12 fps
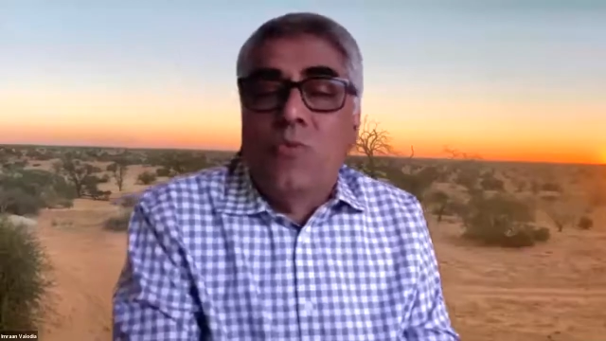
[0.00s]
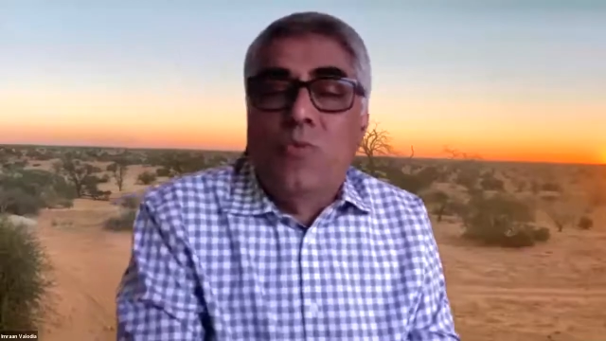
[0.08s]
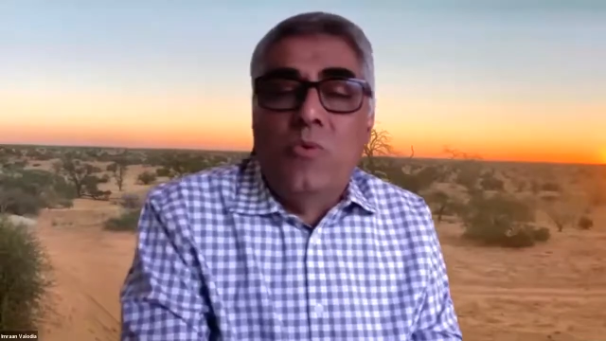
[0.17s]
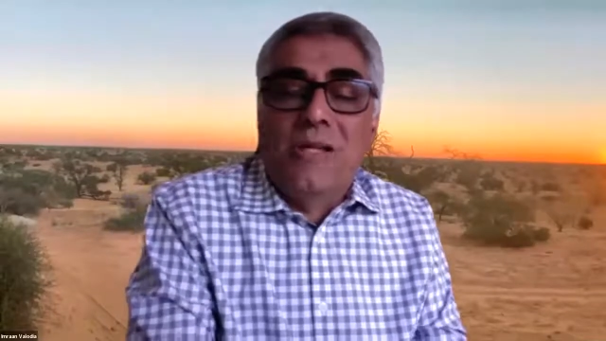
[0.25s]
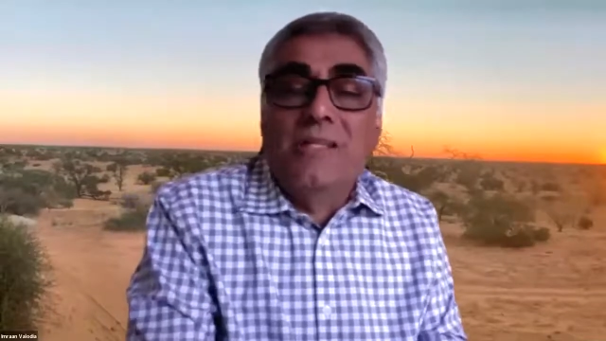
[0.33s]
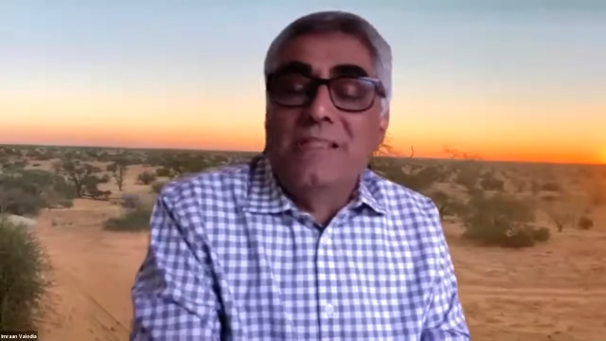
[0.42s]

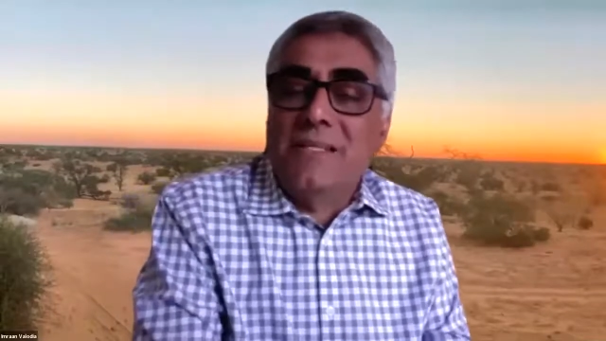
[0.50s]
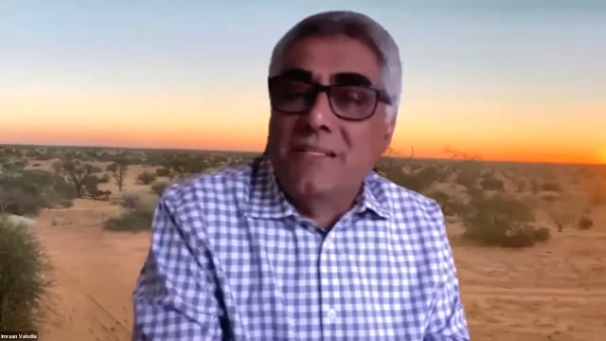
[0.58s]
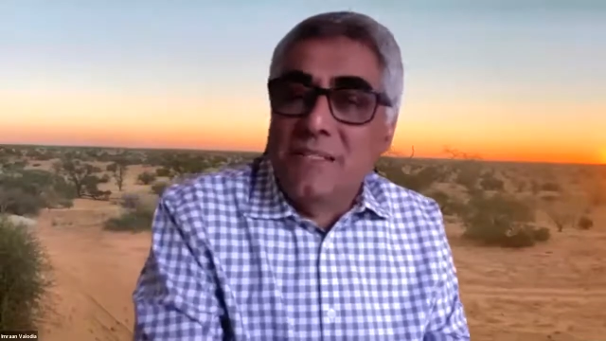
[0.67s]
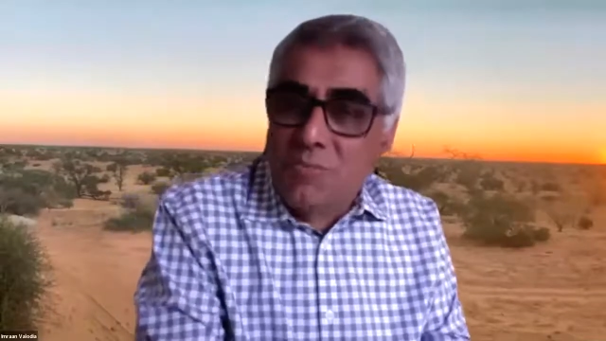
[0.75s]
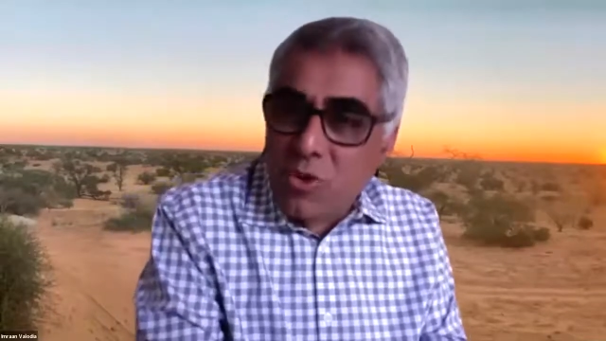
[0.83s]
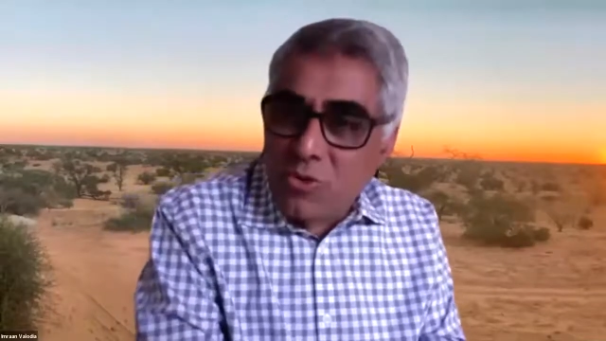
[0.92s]
it's
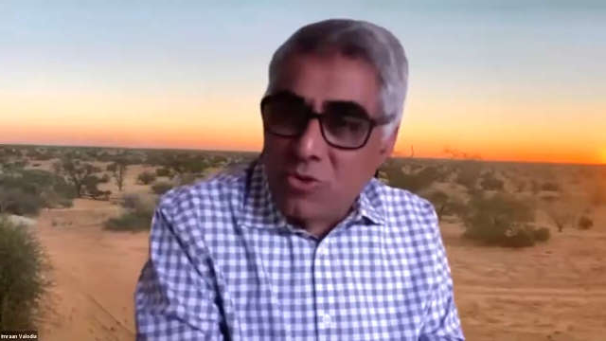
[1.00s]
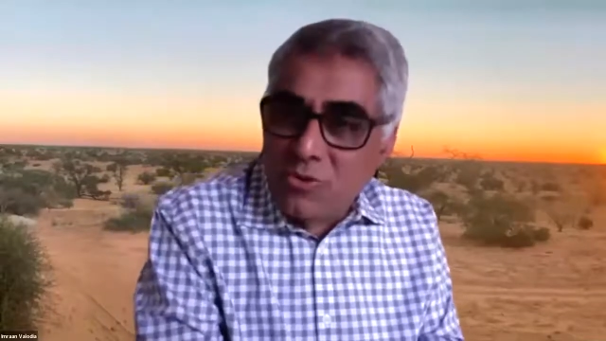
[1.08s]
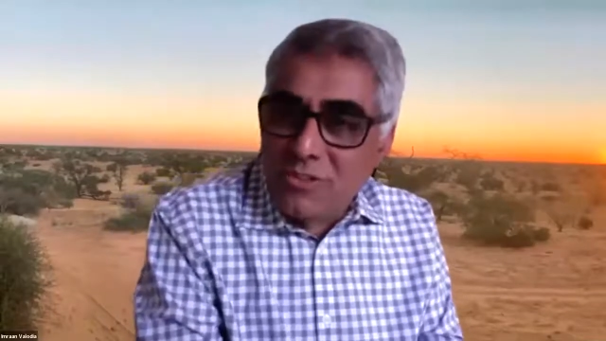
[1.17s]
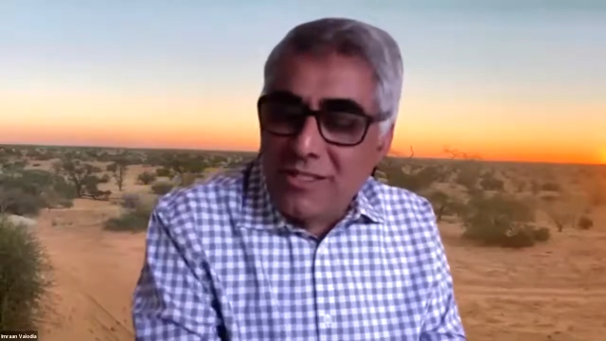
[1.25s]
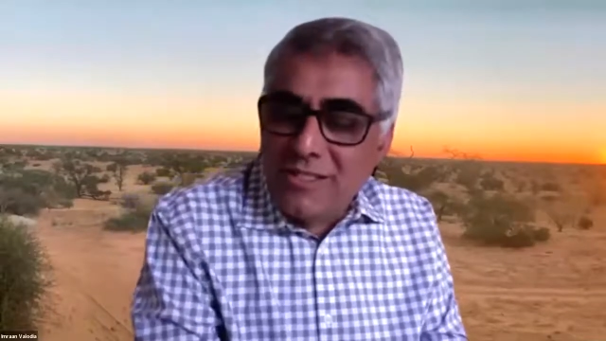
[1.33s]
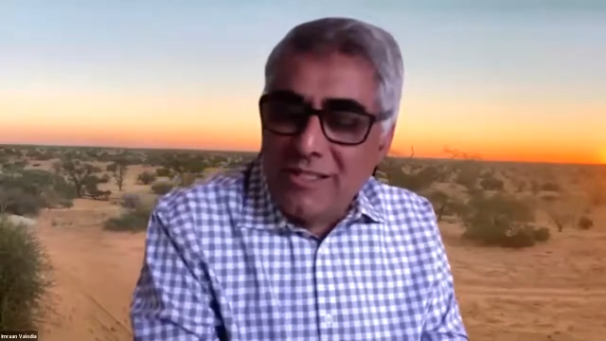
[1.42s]

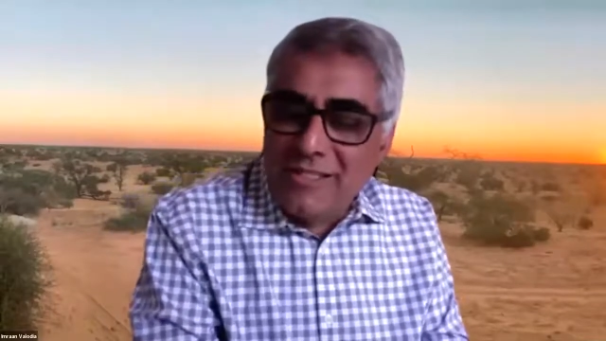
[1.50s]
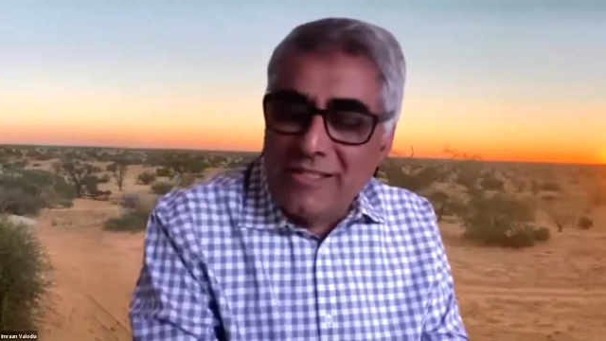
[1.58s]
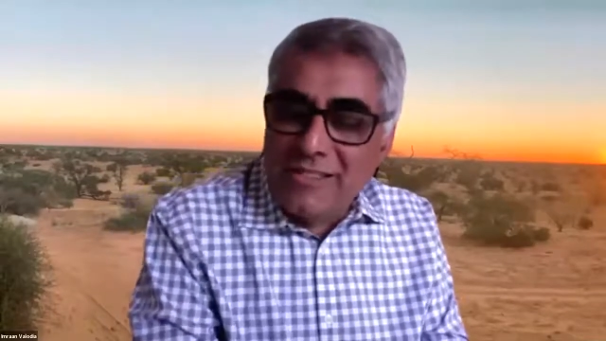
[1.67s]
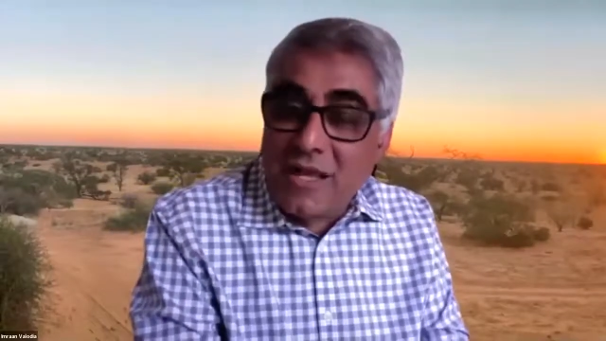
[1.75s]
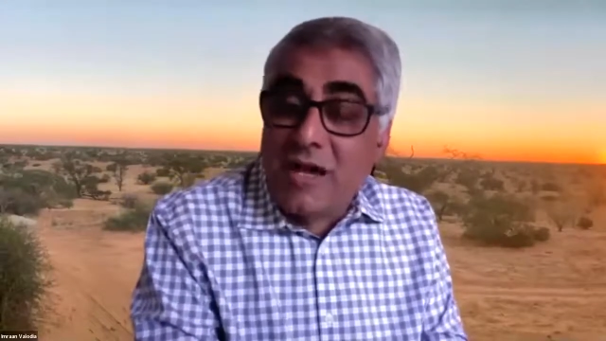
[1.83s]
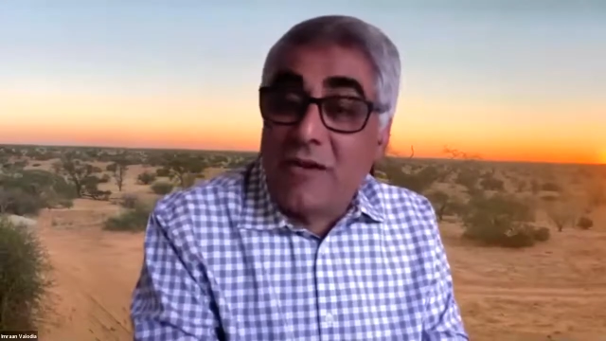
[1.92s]
exposed
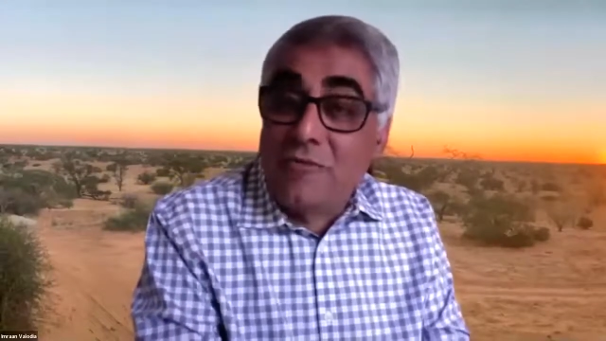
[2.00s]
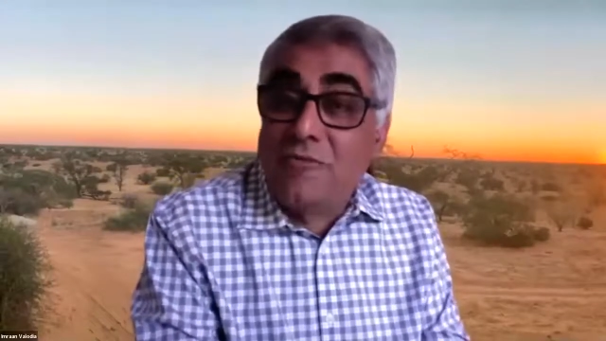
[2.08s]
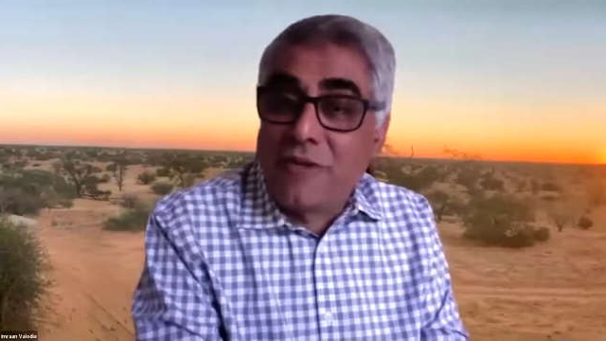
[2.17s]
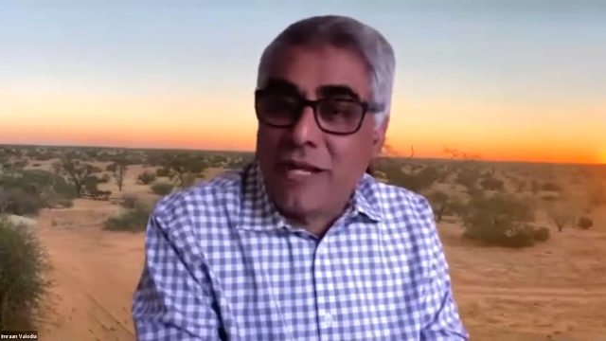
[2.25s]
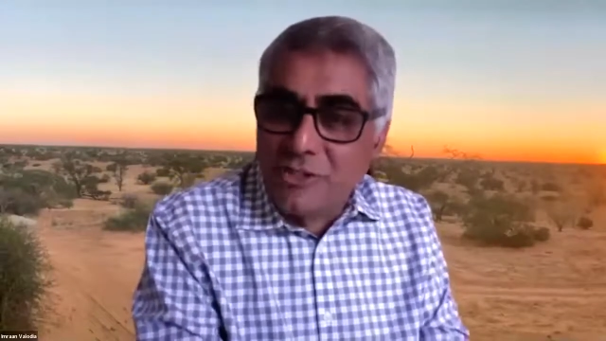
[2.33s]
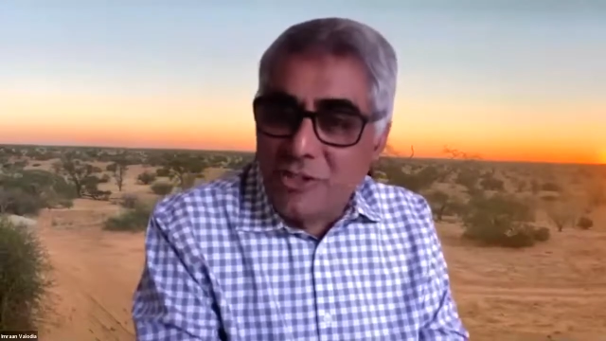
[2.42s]
is how
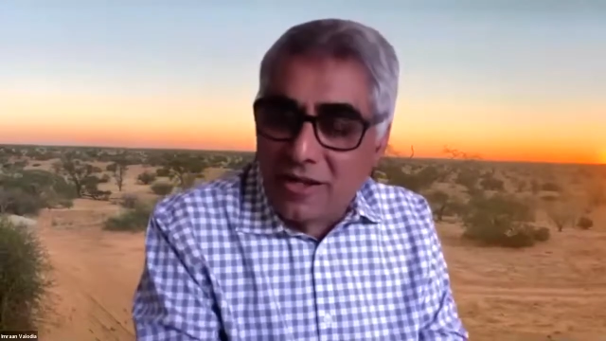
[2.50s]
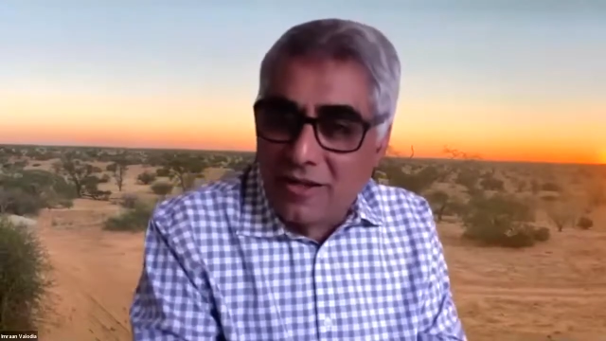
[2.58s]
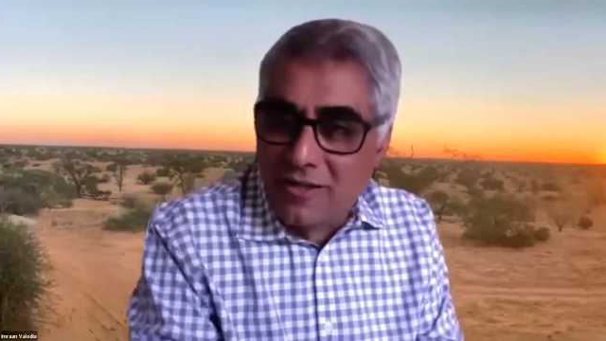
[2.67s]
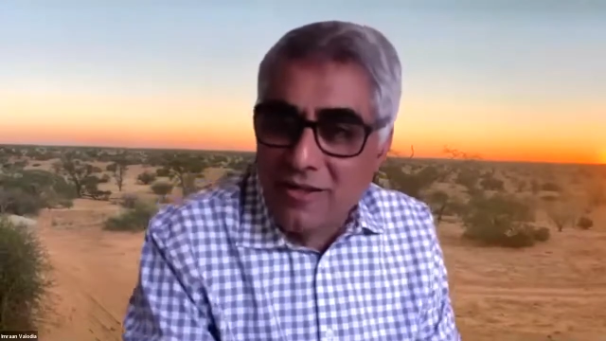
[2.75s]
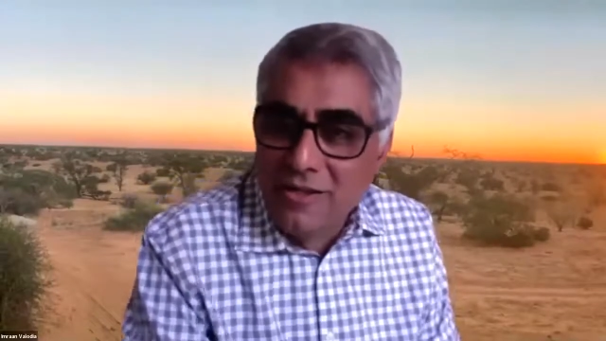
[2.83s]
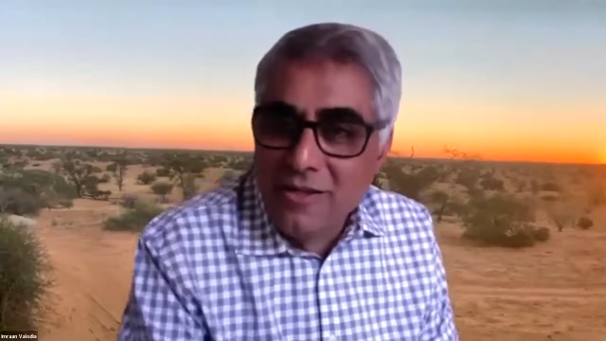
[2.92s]
fragile